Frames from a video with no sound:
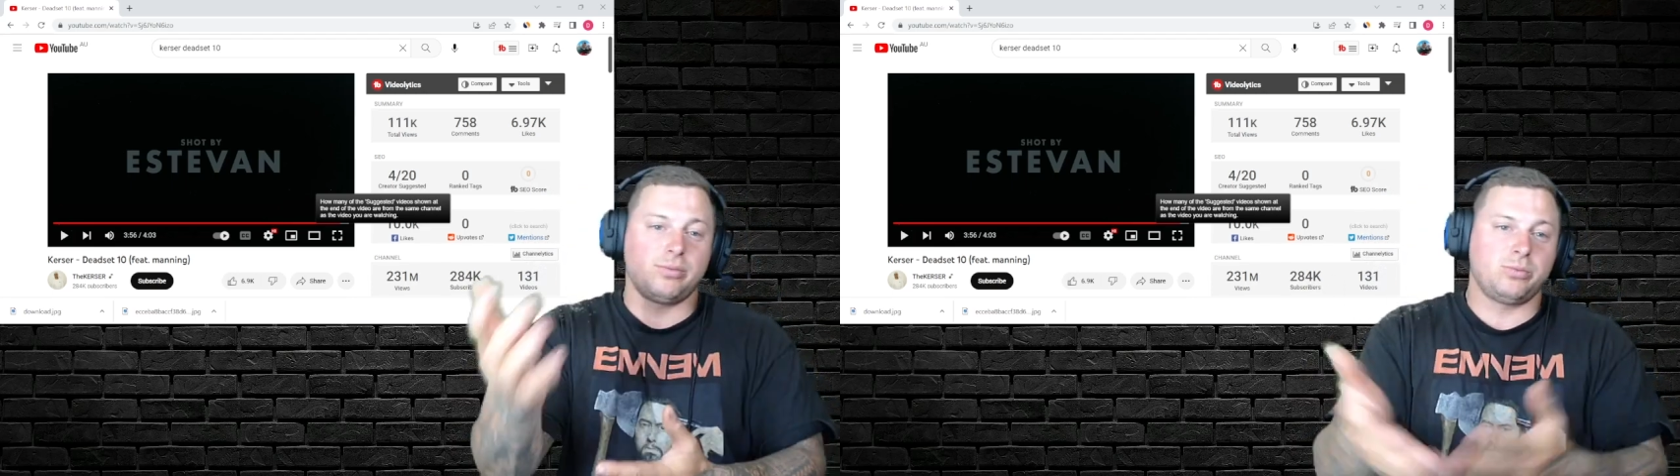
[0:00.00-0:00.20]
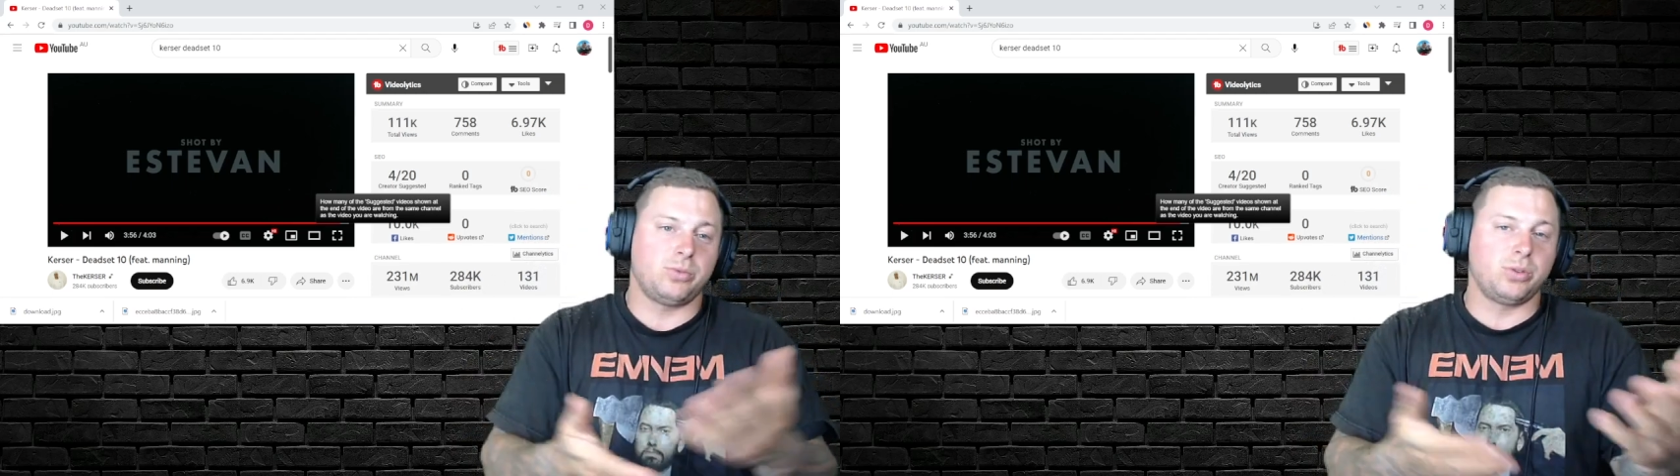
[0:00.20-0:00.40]

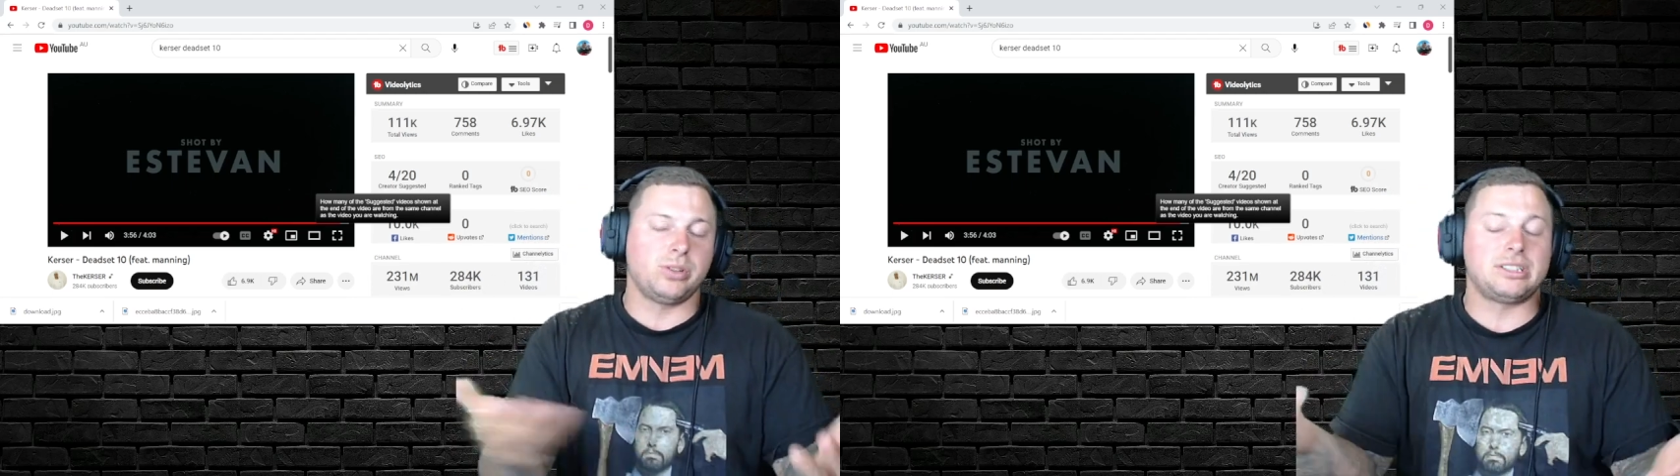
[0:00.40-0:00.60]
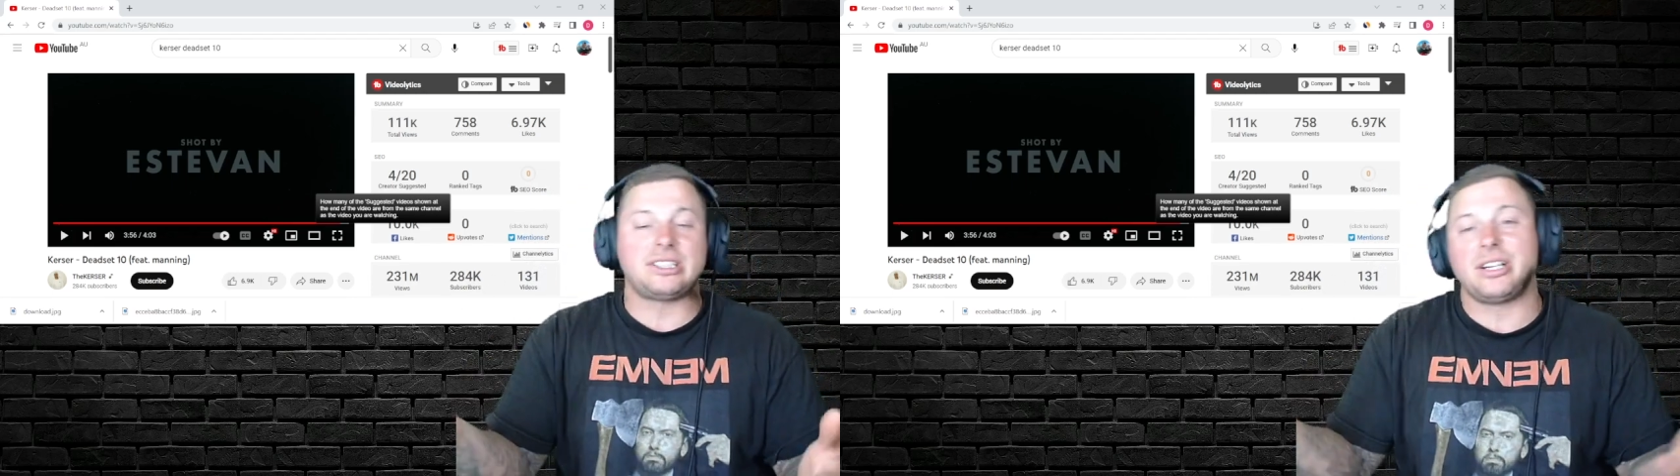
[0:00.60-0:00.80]
We
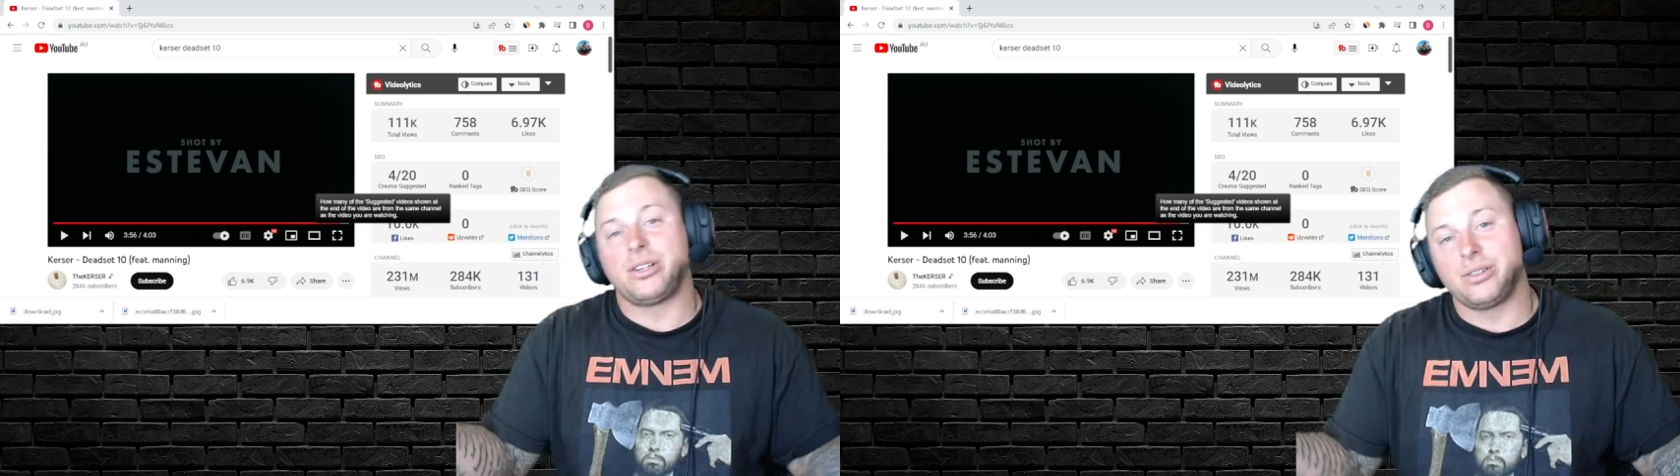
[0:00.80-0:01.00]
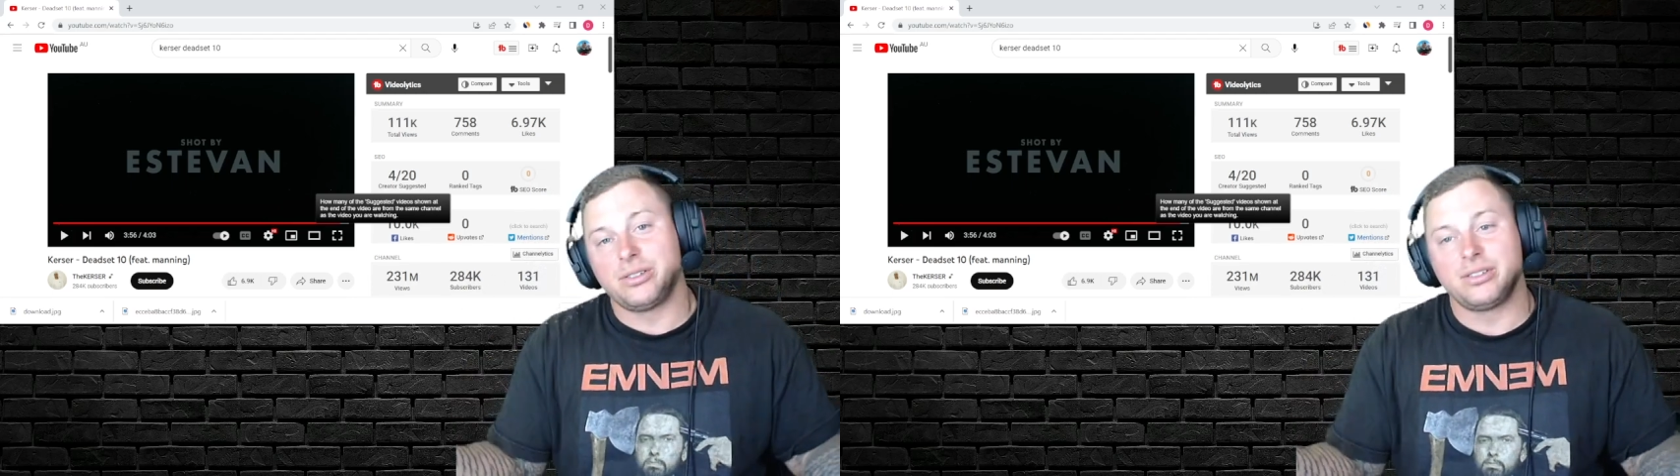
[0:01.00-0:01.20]
always
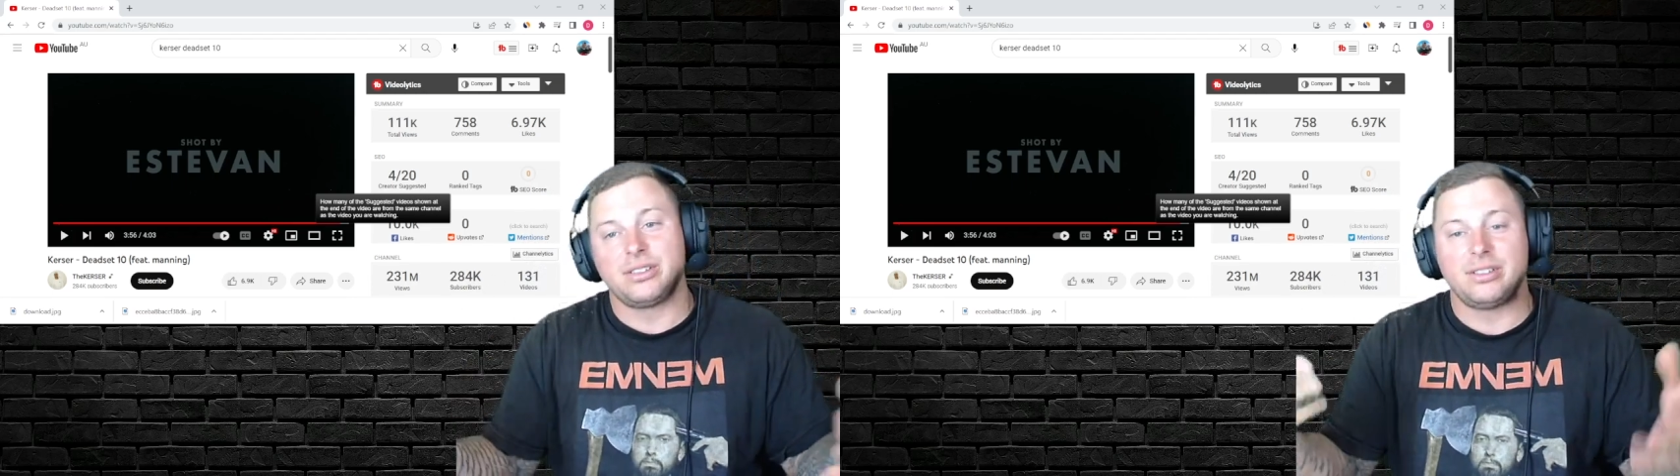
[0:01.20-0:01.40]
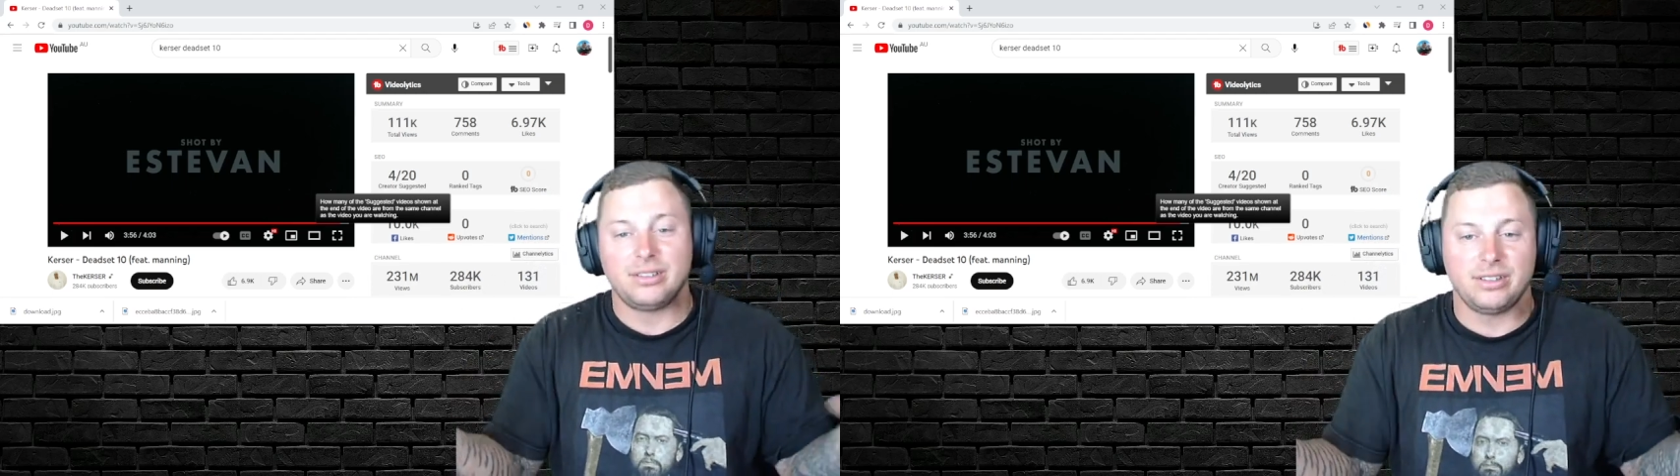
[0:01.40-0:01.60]
tell,
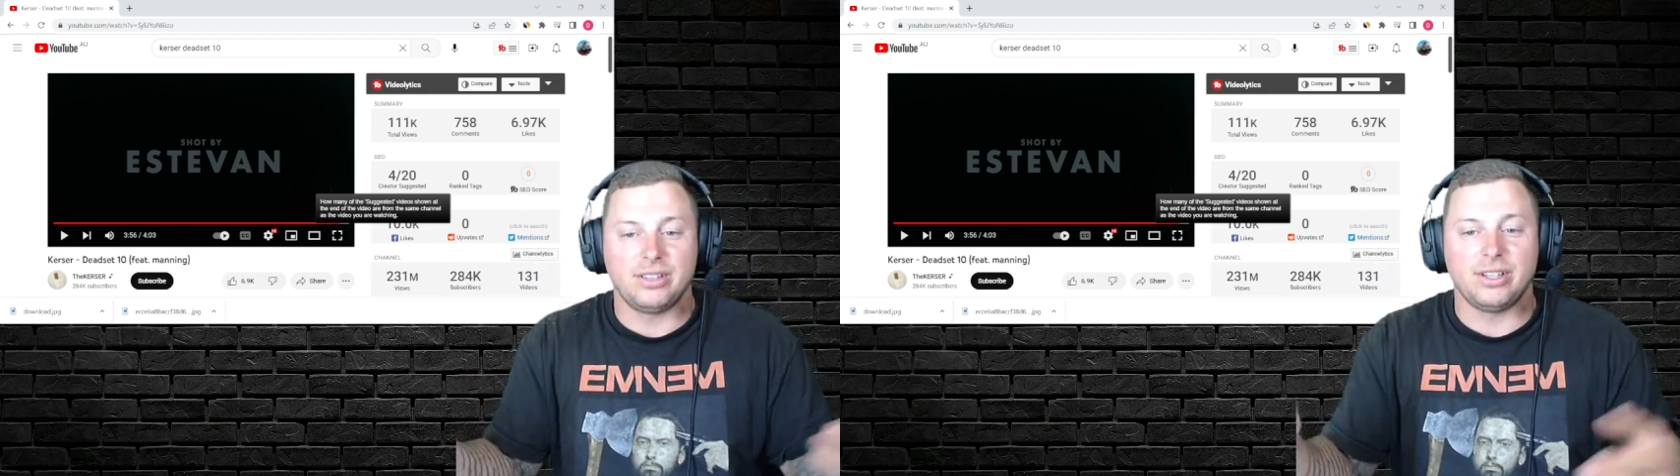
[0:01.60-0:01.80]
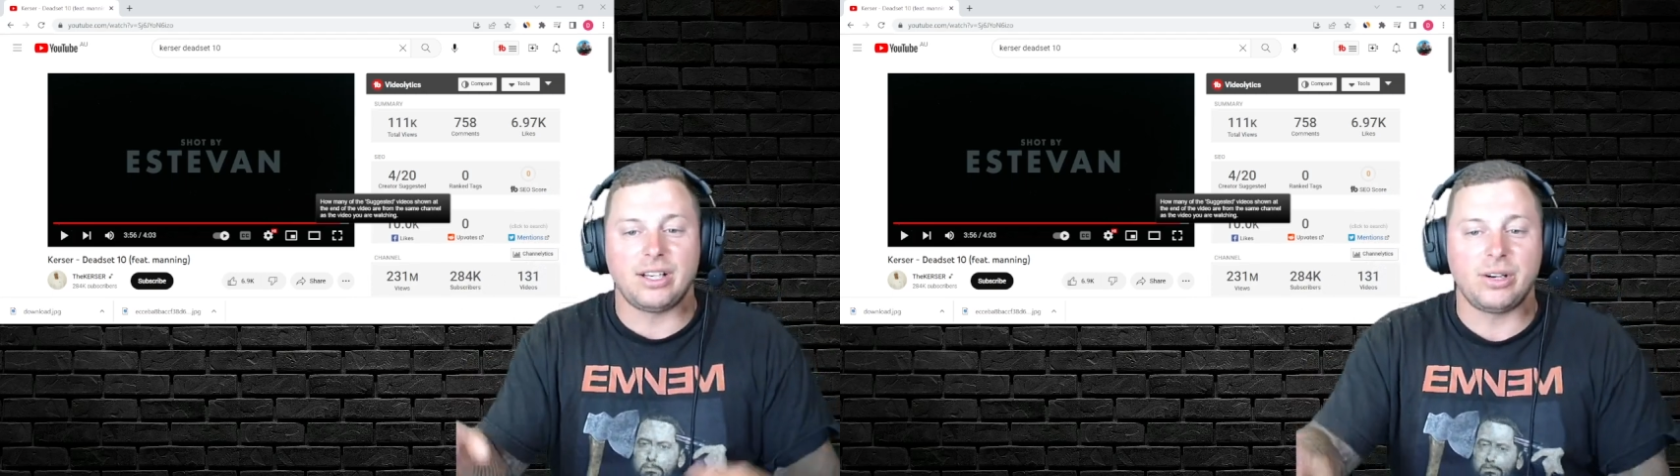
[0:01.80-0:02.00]
you
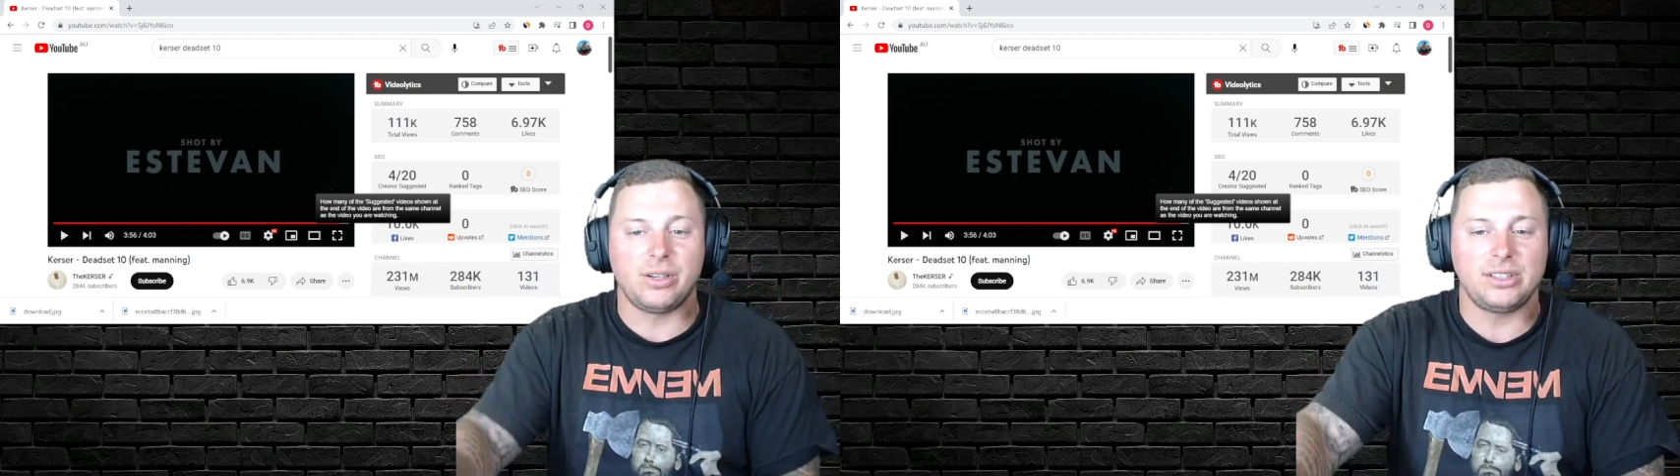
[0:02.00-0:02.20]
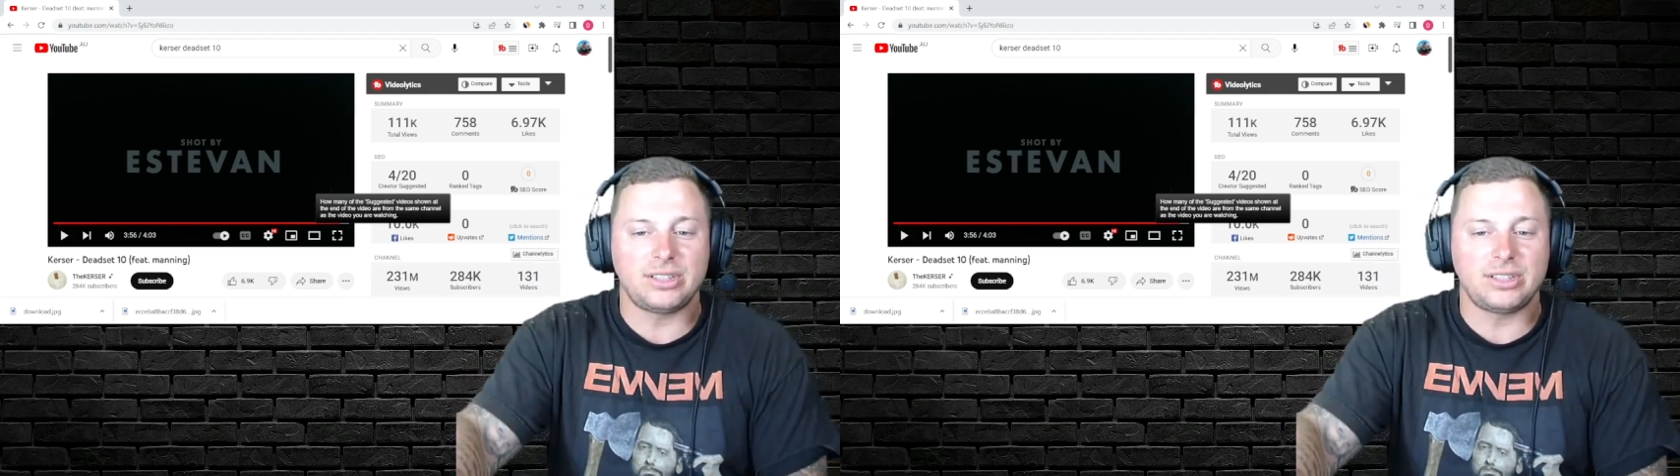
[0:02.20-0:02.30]
know, how it is.